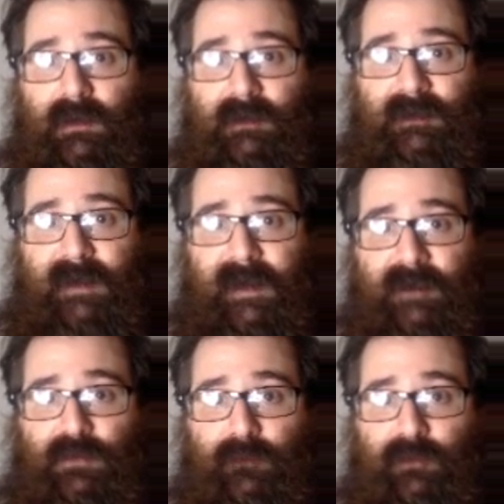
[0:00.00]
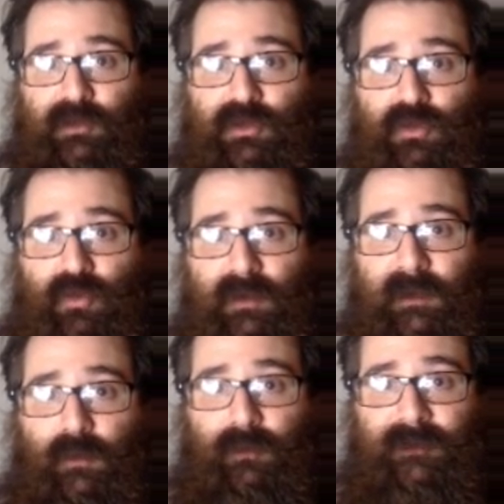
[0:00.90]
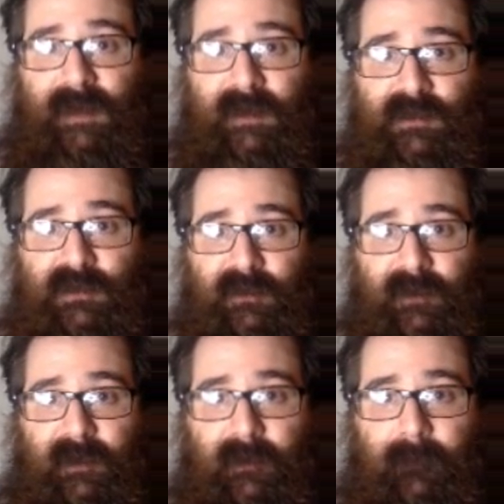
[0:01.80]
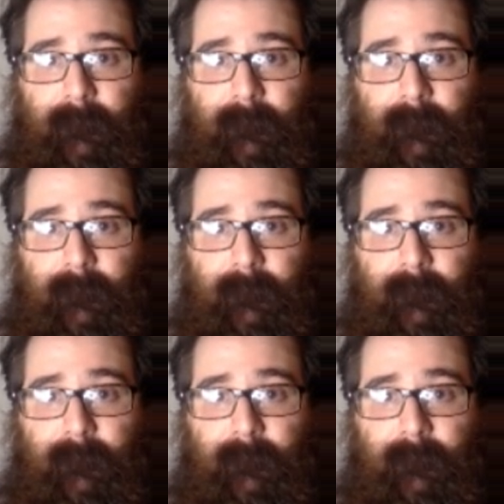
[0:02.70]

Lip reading: Say x over 2 equals tangent theta.